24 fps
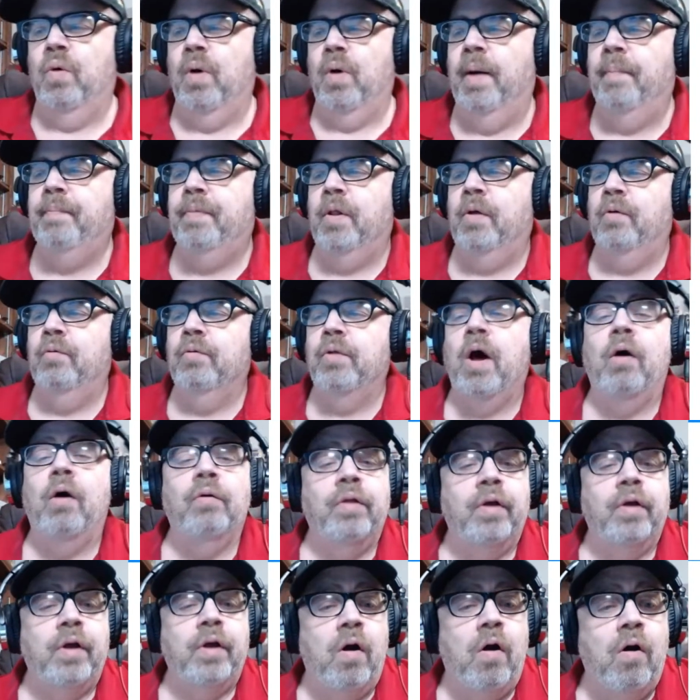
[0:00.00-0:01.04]
upload all
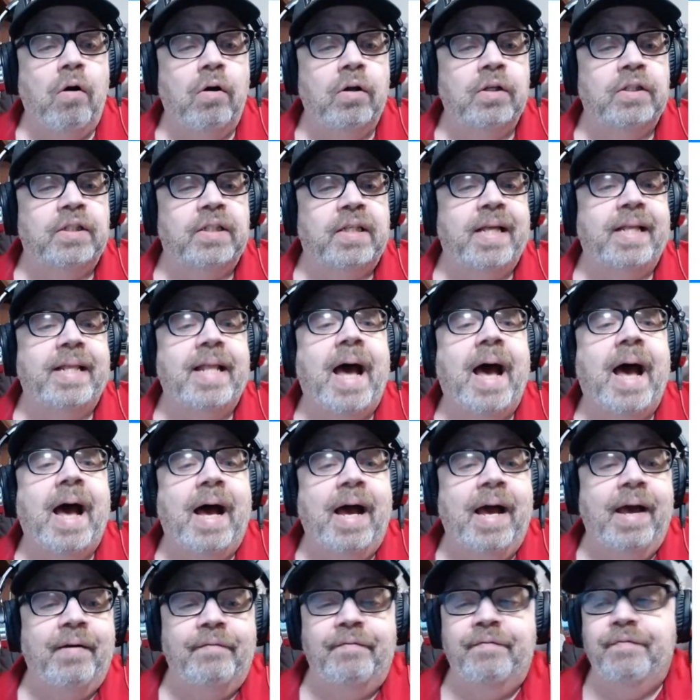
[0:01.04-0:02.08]
the cards that I
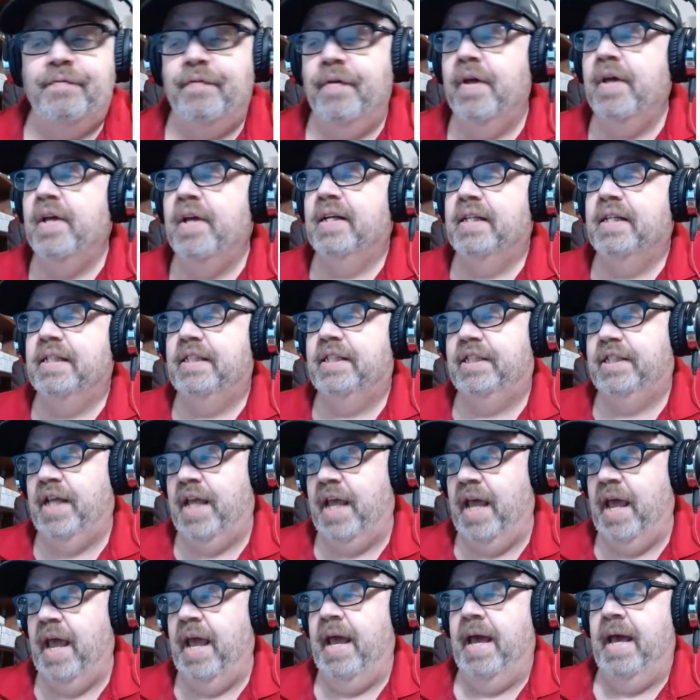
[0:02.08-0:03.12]
have
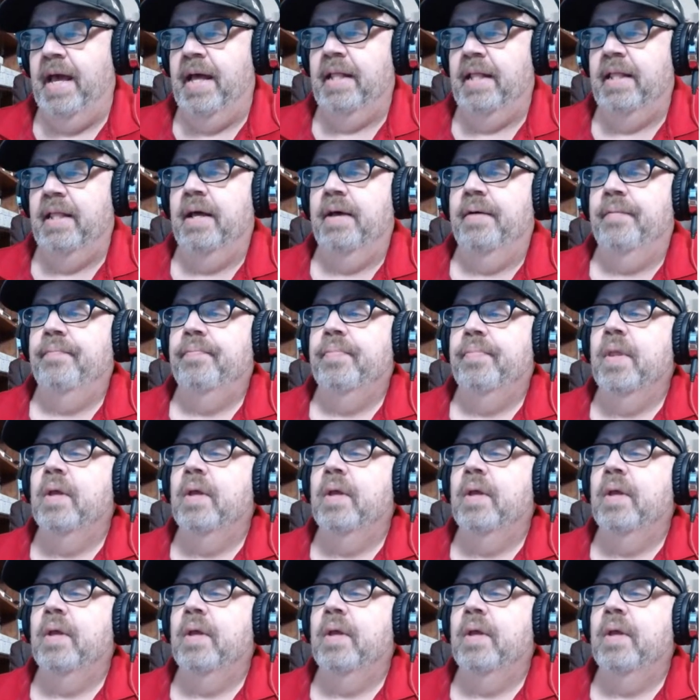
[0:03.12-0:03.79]
scanned.